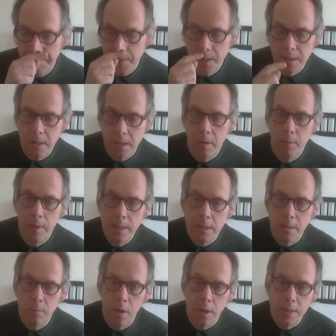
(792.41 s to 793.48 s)
So I went
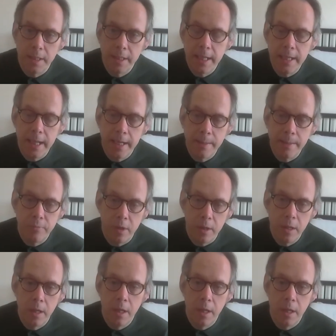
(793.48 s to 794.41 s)
and worked in Edinburgh,